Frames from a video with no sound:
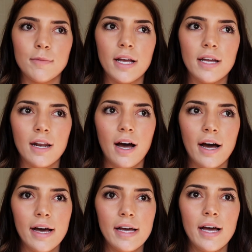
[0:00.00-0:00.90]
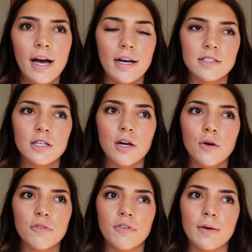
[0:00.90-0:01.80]
And I had to
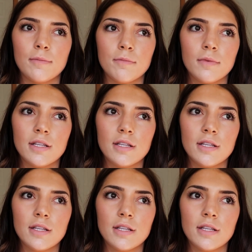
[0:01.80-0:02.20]
go from